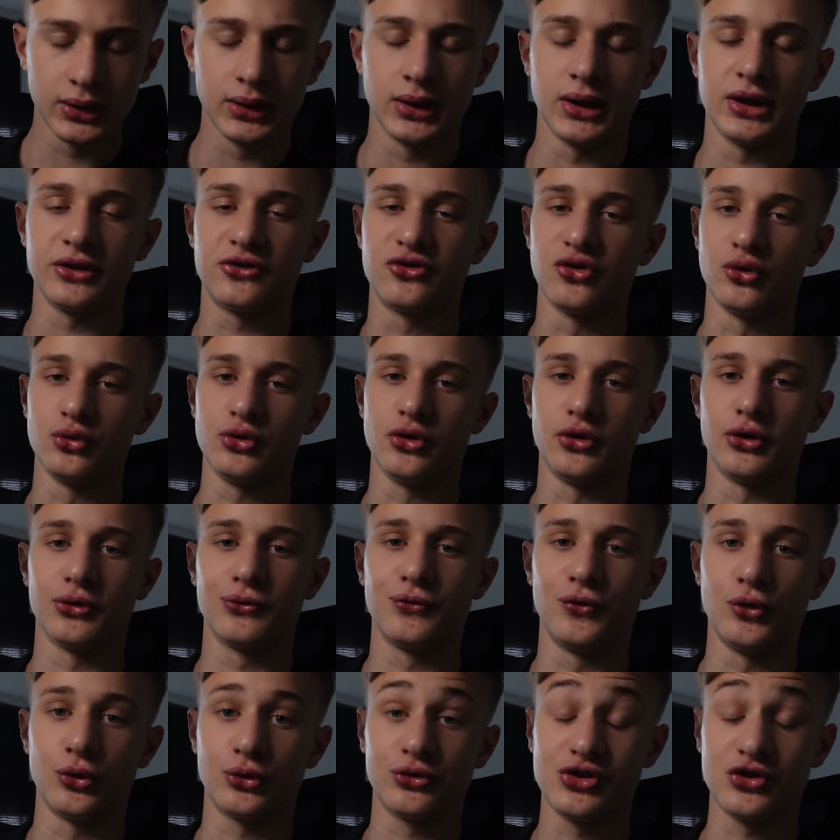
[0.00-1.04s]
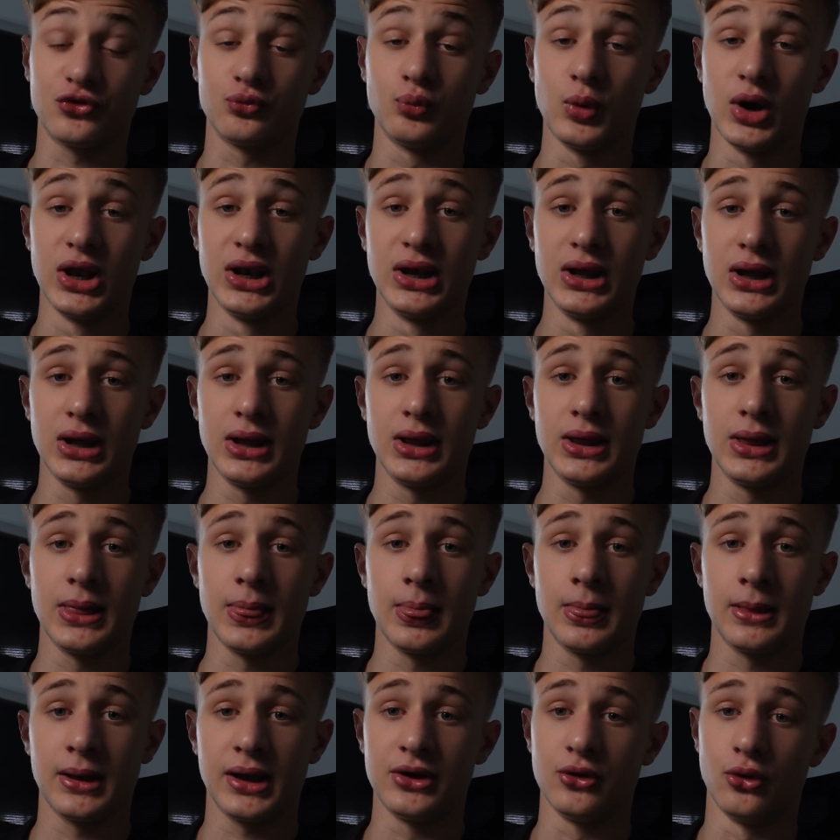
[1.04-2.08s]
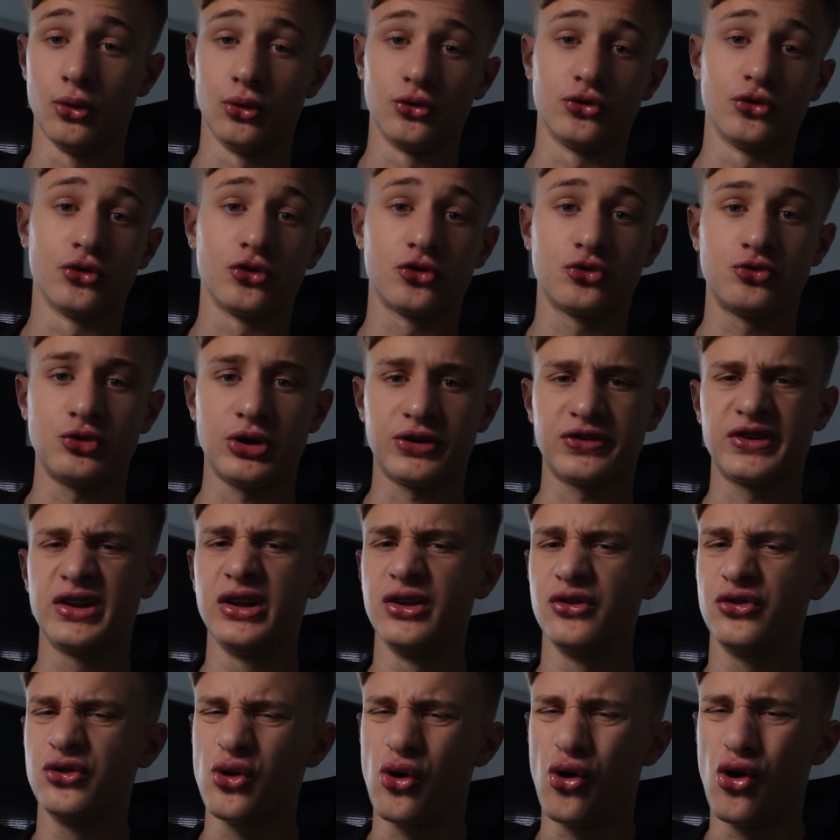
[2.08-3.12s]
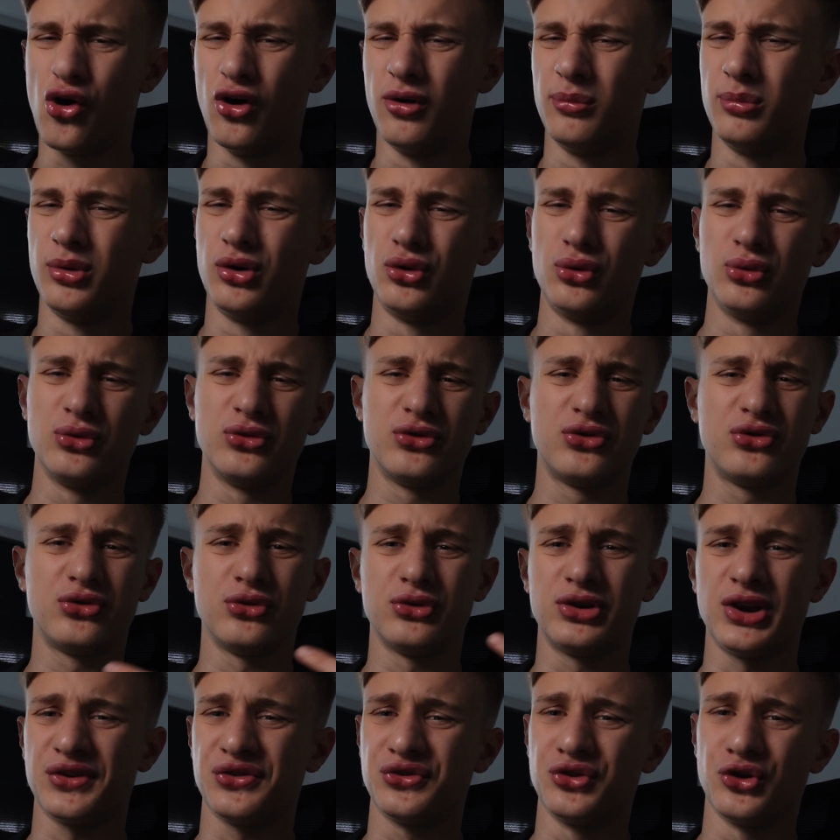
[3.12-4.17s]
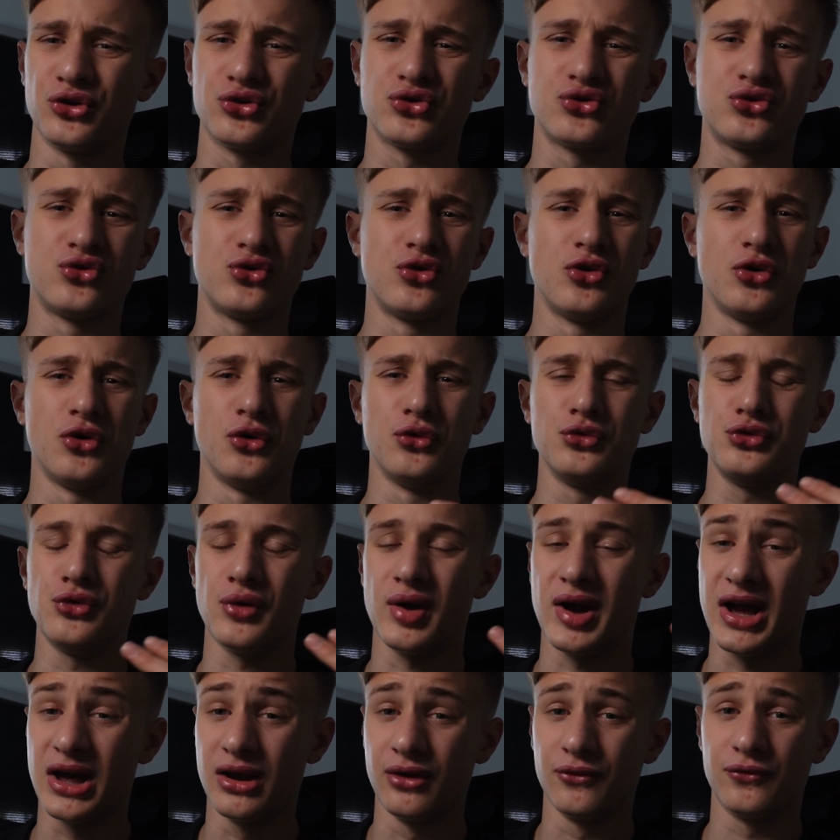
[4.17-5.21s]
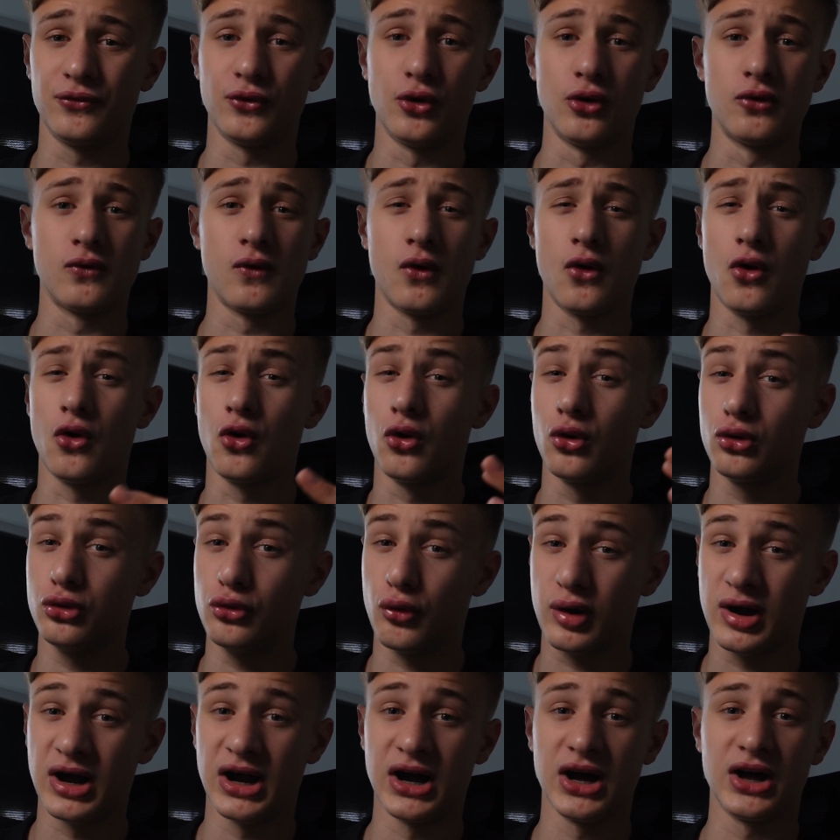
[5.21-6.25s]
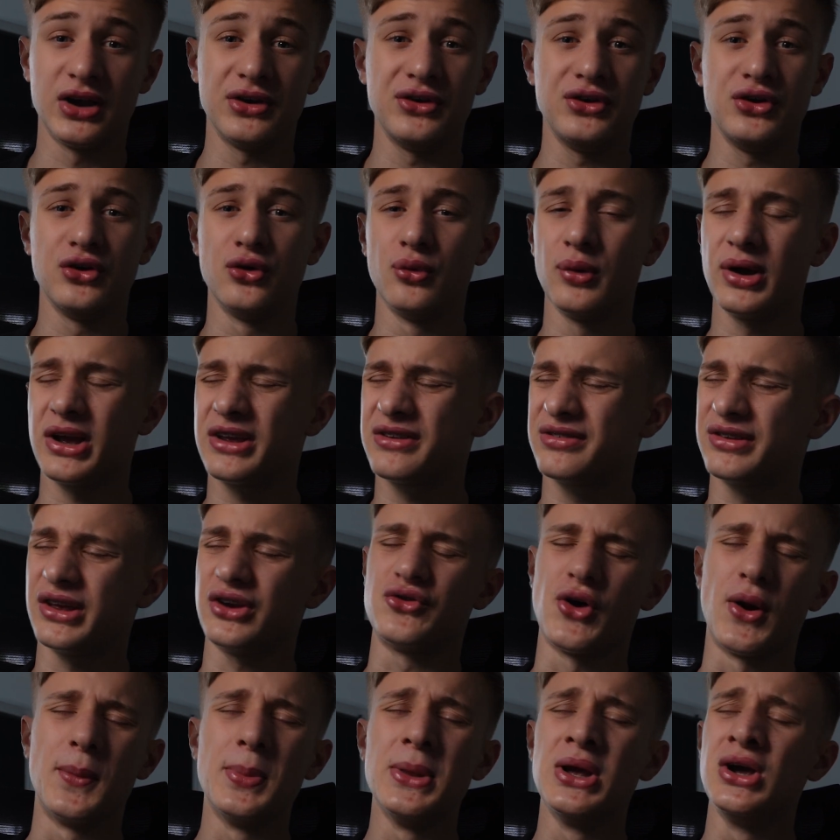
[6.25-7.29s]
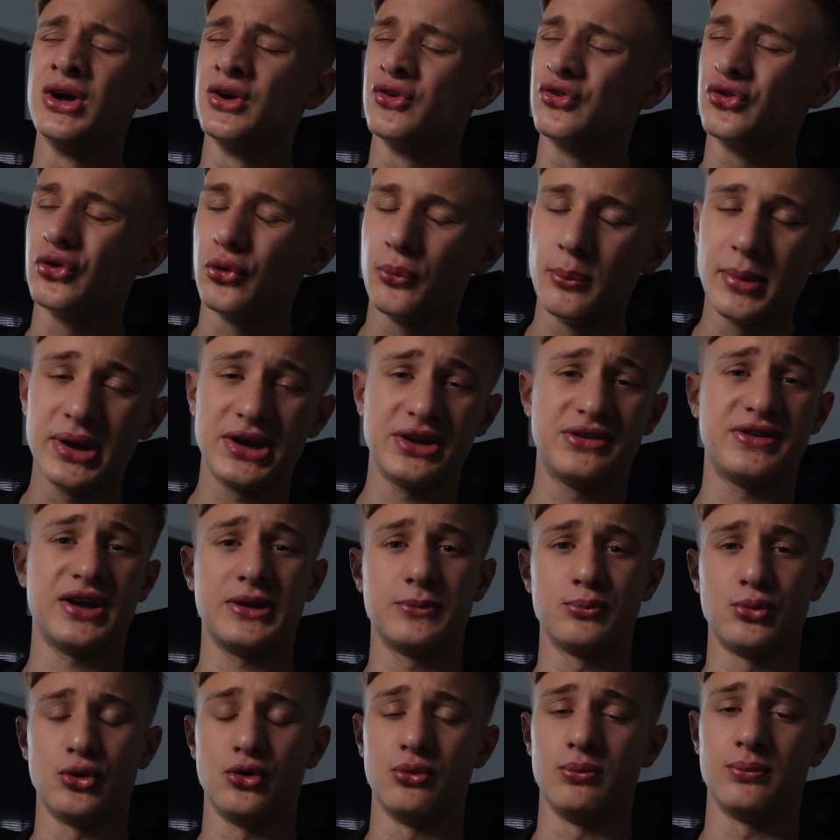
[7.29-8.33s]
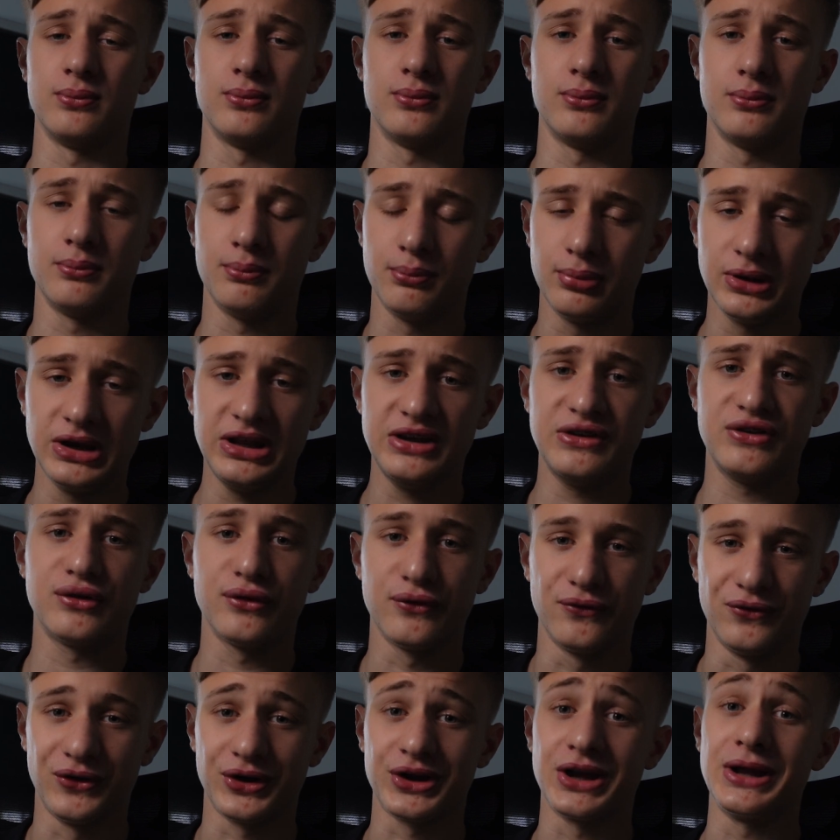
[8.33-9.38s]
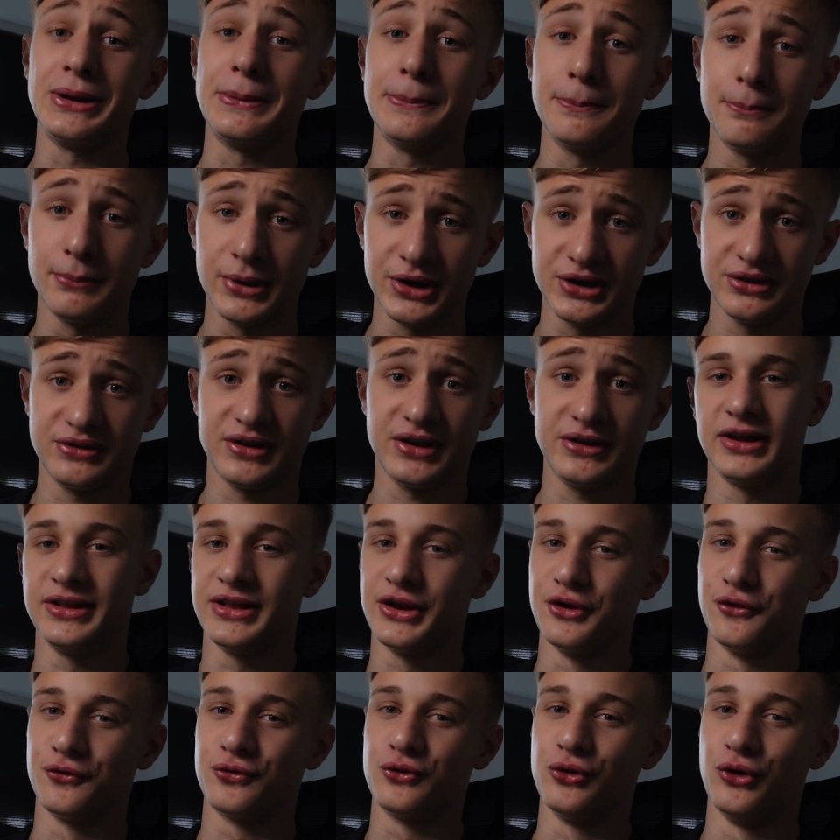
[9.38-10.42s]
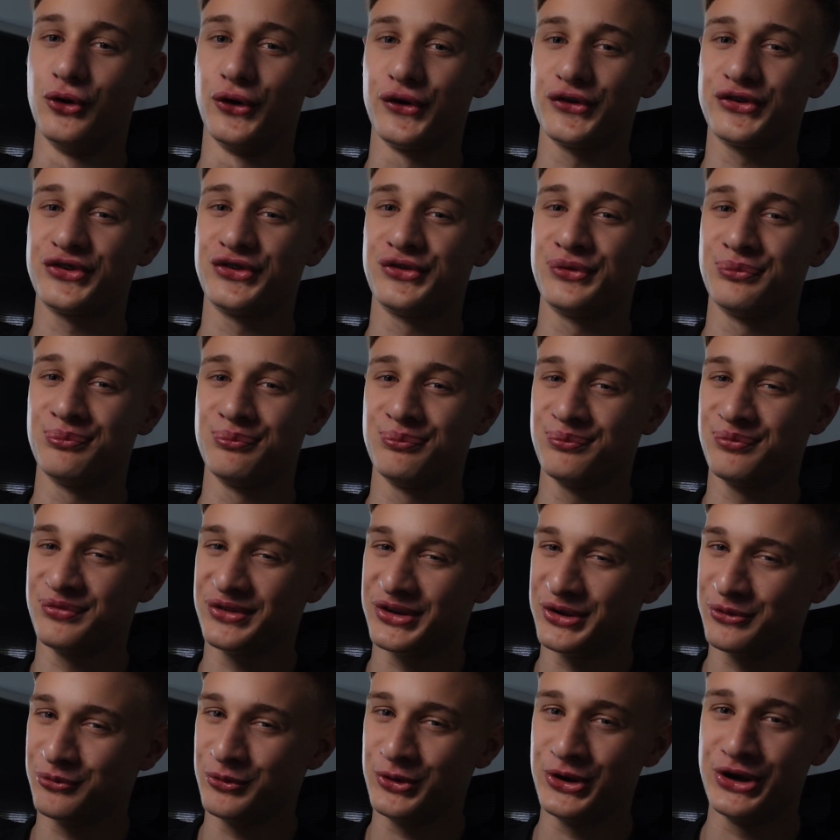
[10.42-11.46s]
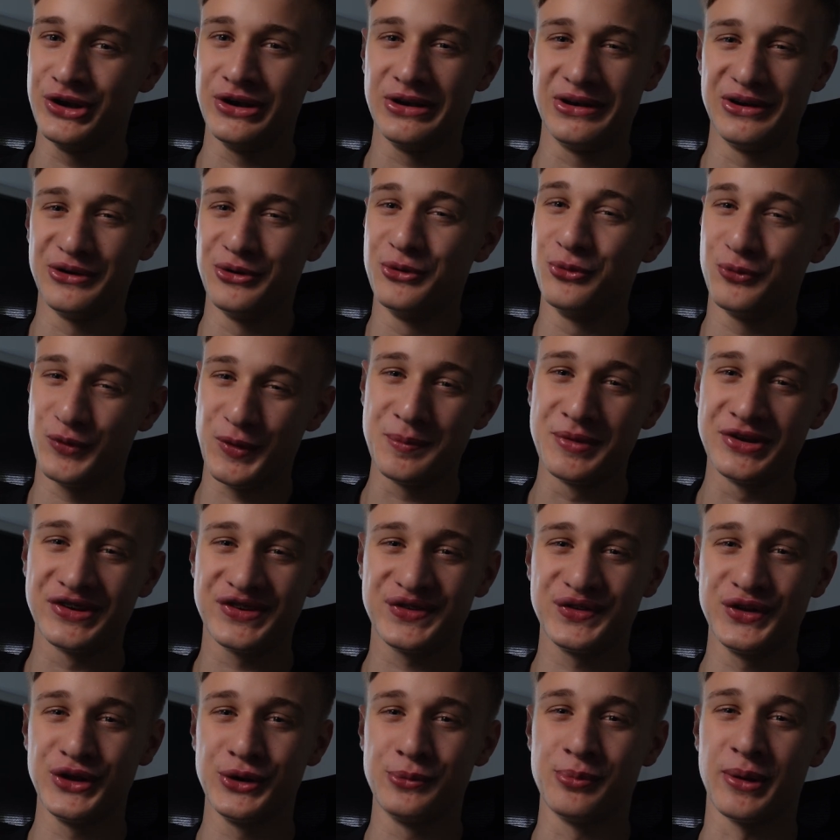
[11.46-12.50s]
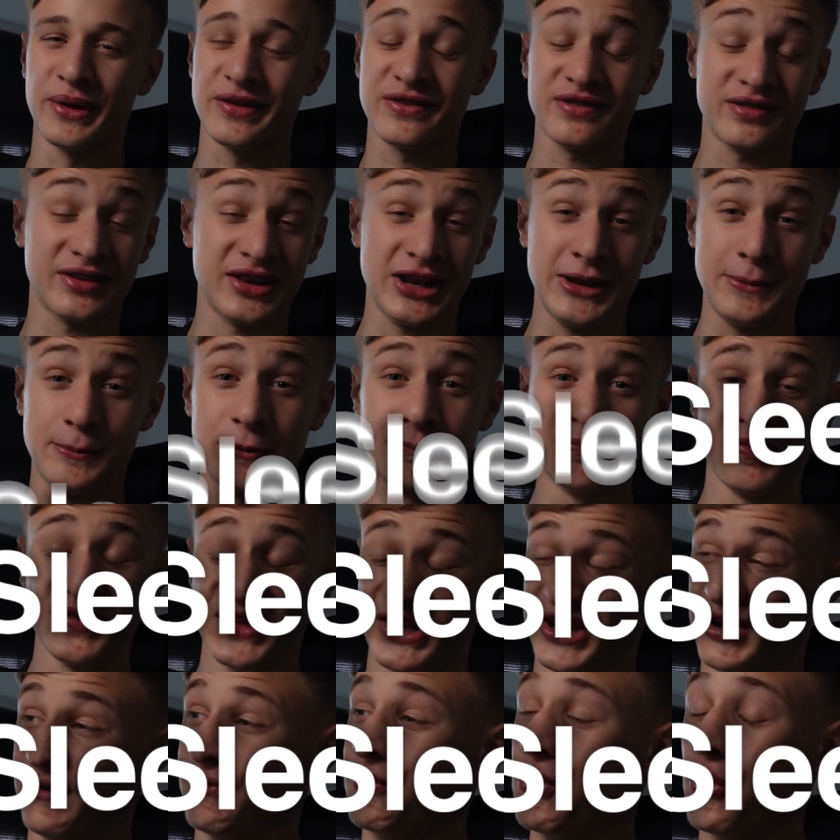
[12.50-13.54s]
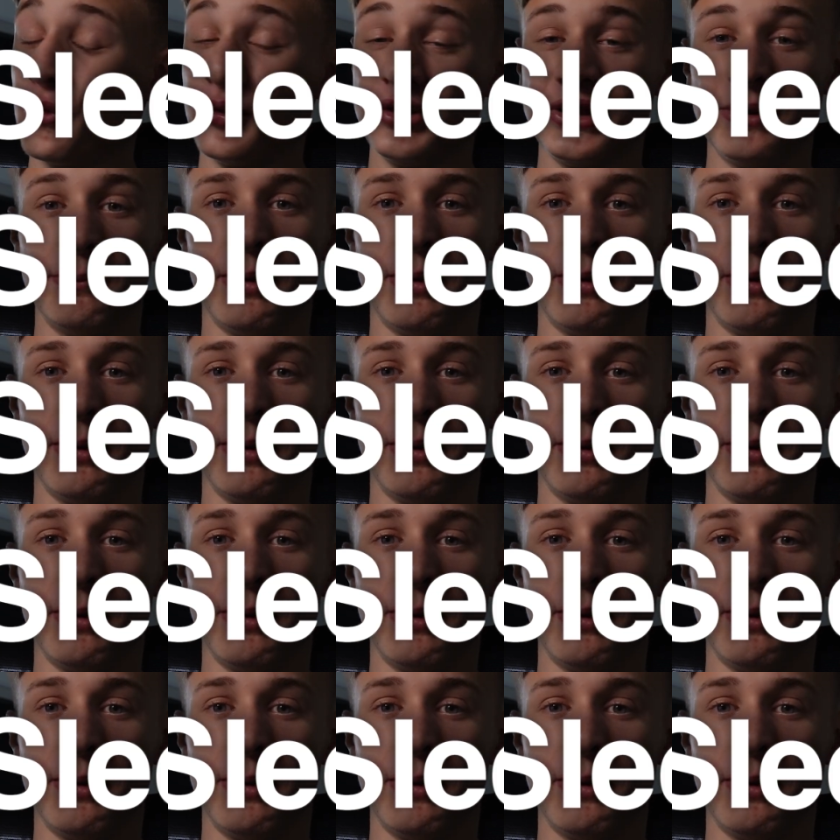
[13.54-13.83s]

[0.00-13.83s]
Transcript: And so you're not focused as well. And also stress kills your hormones, your testosterone, your health overall, your cardio, etc. So meditate, bro. Please fucking meditate. And then of course, we missed it, but sleep. If you're in the